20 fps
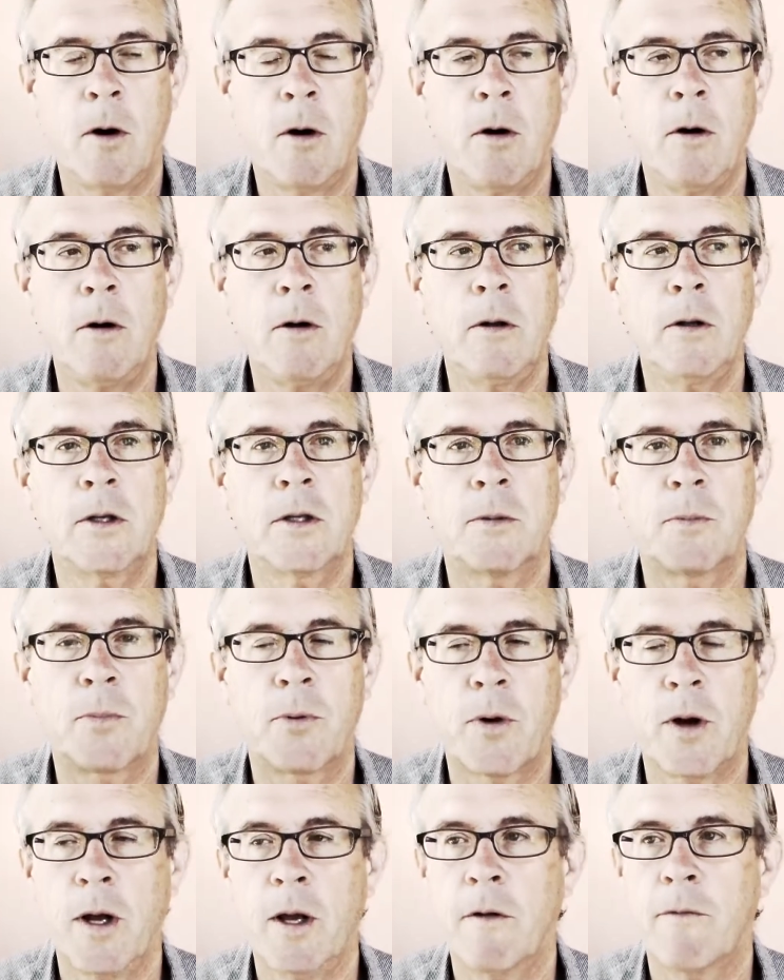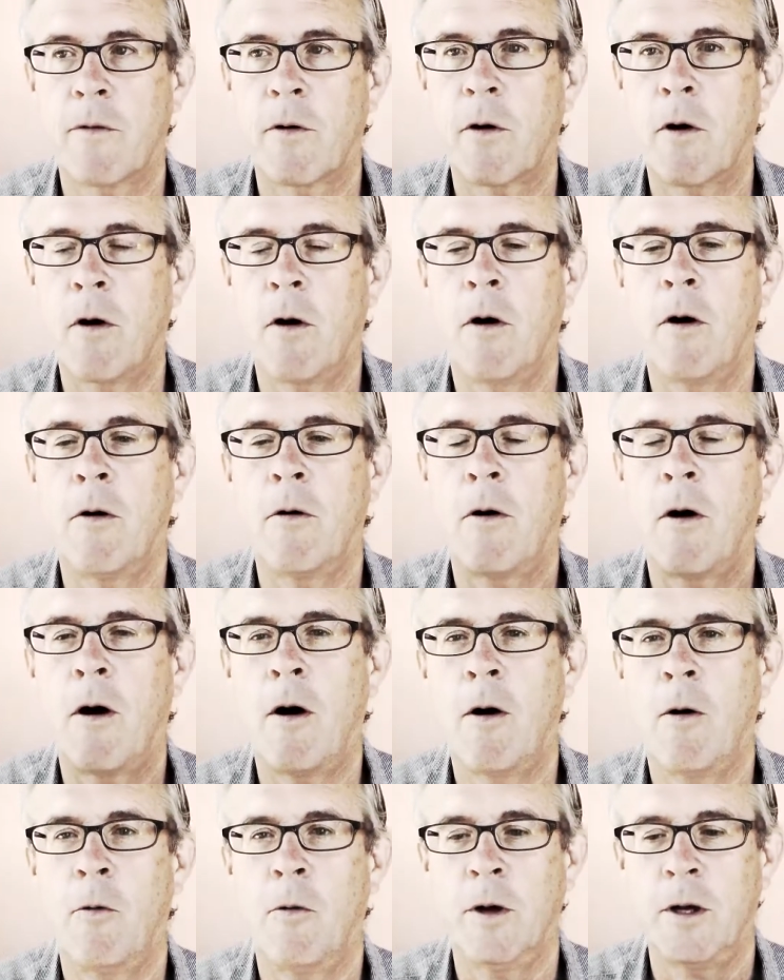all to pray for all,
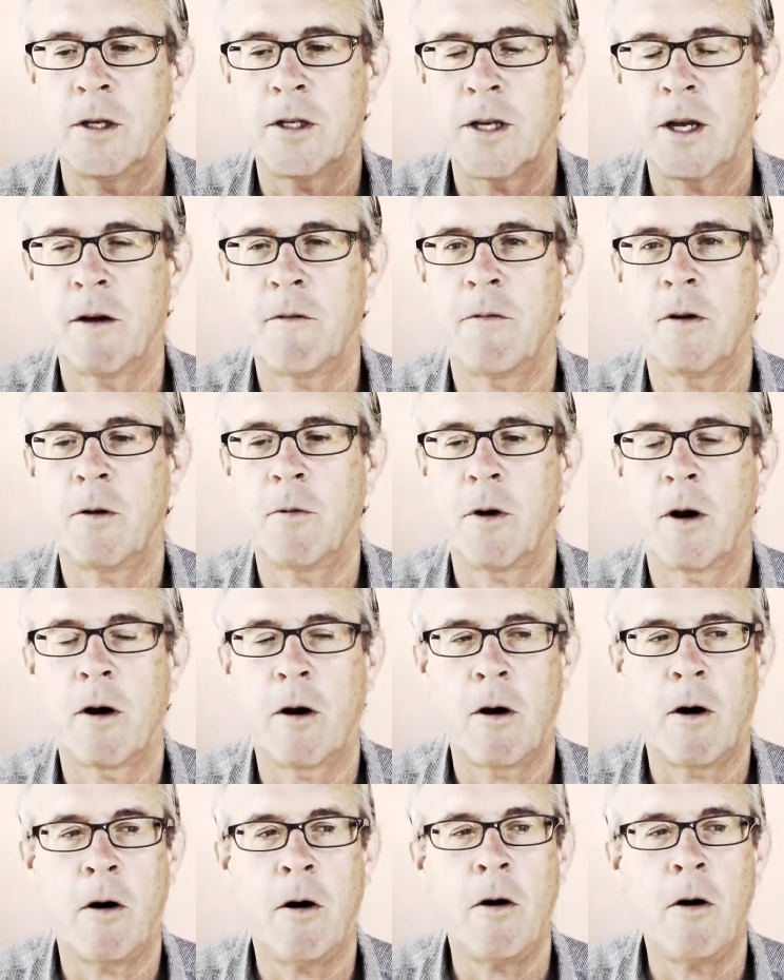always, everywhere,